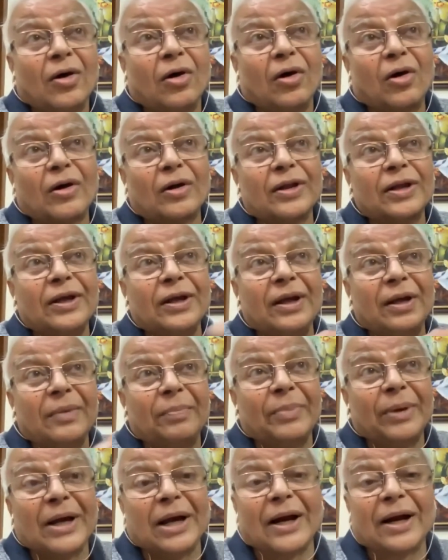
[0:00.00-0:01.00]
or
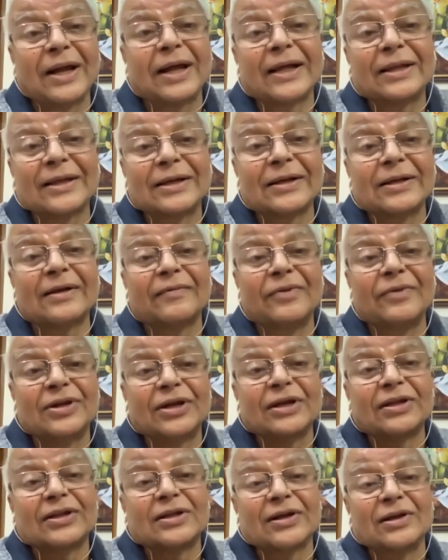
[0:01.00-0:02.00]
the Picard catheter
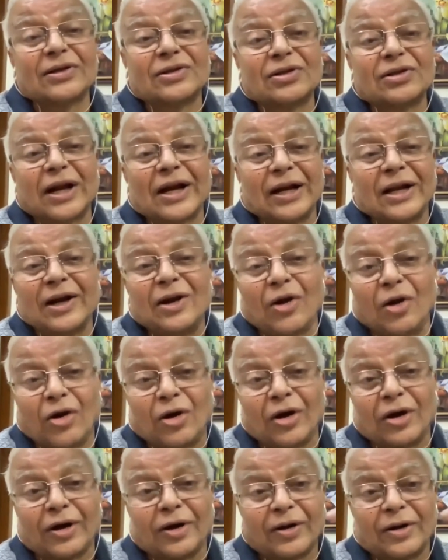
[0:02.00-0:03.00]
which has a slightly
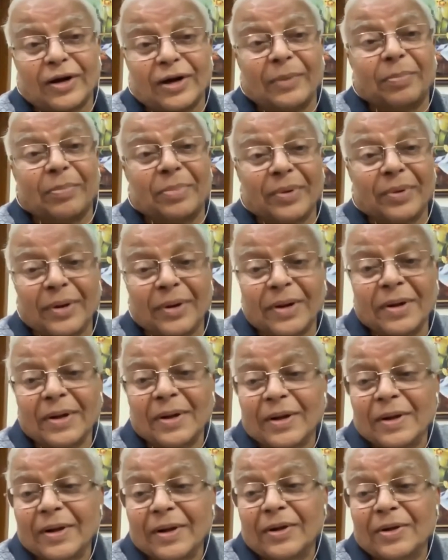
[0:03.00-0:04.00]
longer tip.
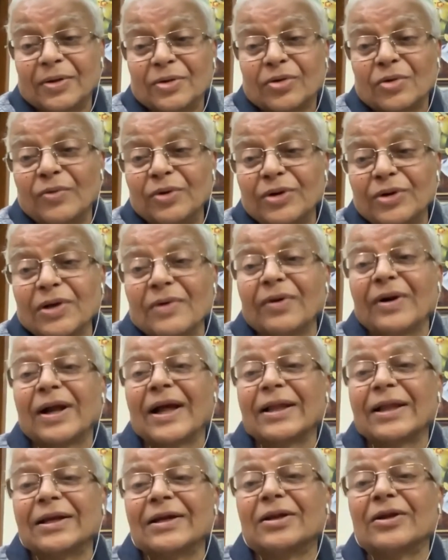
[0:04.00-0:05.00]
So whichever
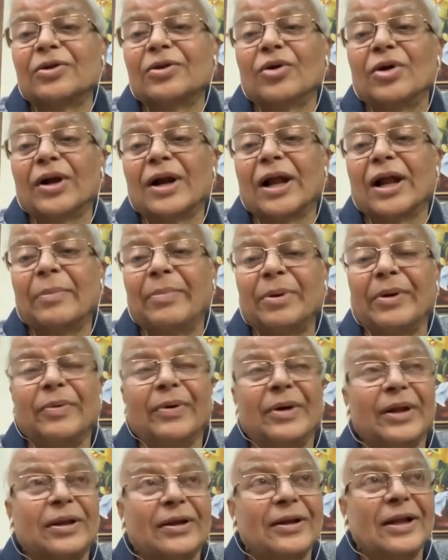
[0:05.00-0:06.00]
catheter you are happy
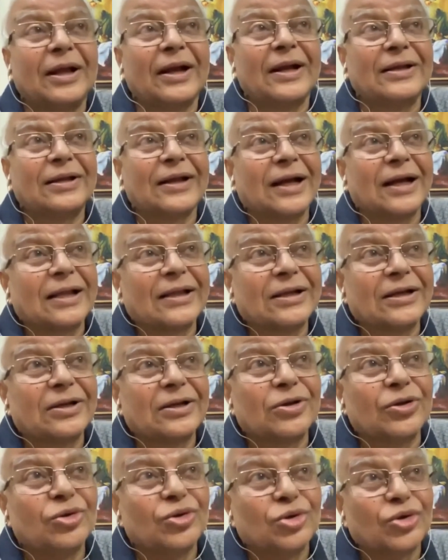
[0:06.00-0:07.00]
with, that is the
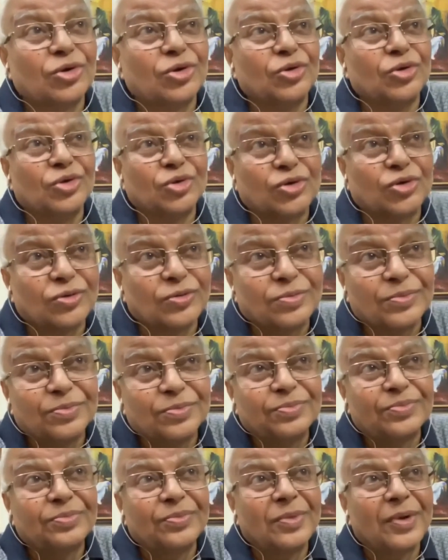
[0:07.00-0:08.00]
catheter you should use.
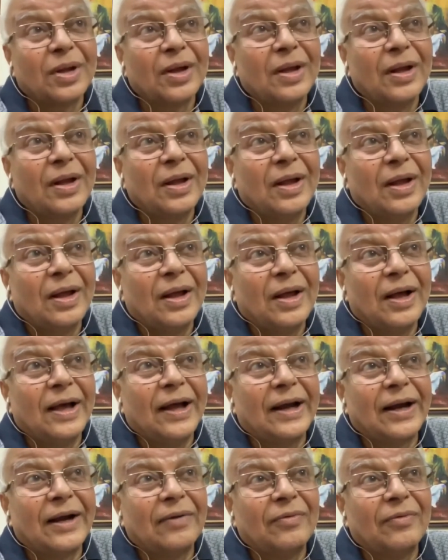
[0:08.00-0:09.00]

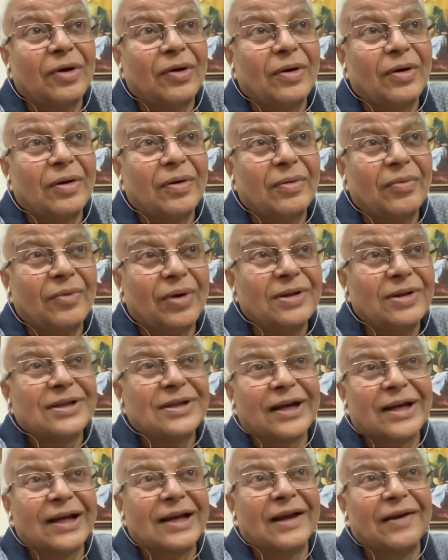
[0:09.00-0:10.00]
And
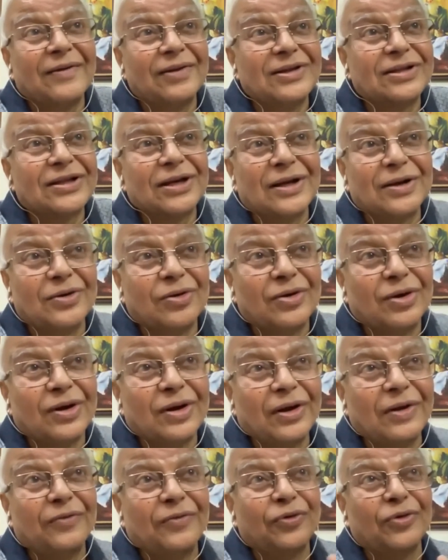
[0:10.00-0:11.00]
once again, I will say,
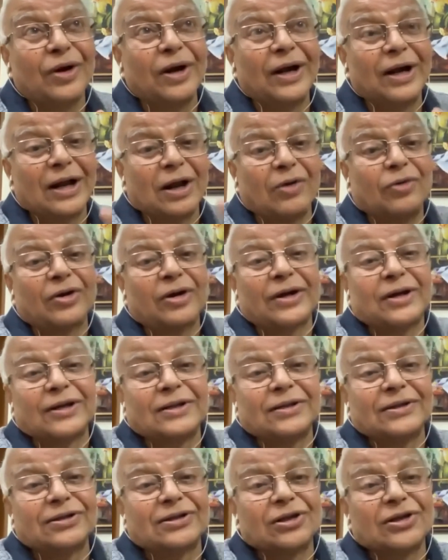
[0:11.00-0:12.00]
if you encounter
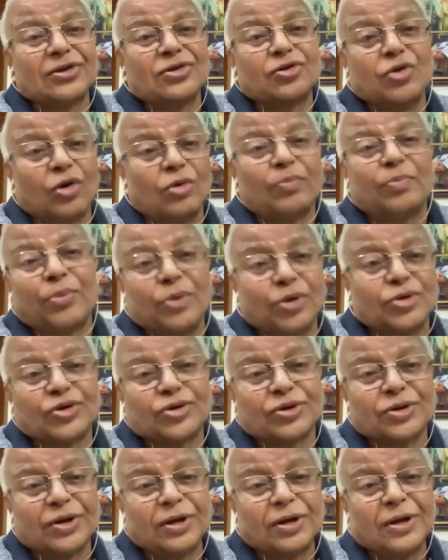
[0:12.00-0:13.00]
resistance, don't push.